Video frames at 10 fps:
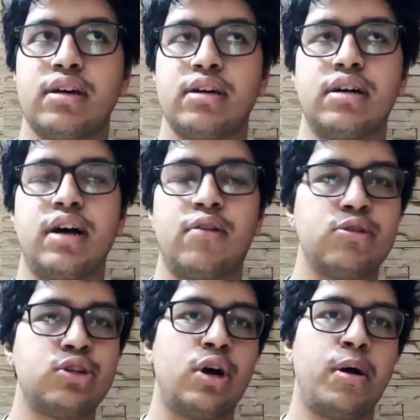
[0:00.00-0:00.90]
how
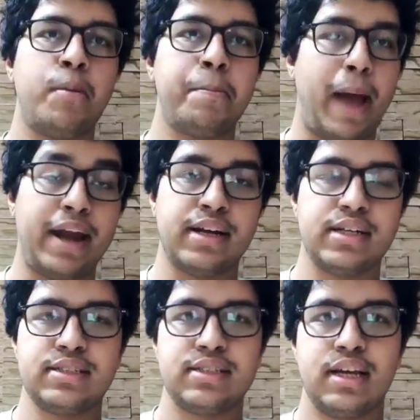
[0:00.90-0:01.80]
to draw
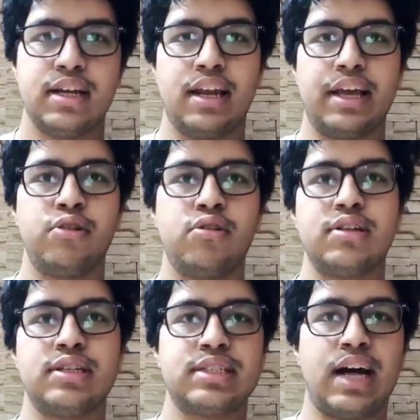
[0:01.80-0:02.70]
patterns, like
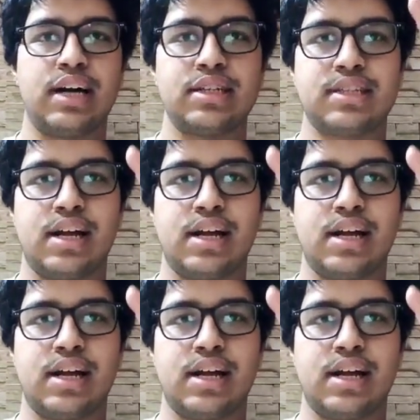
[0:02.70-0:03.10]
the star,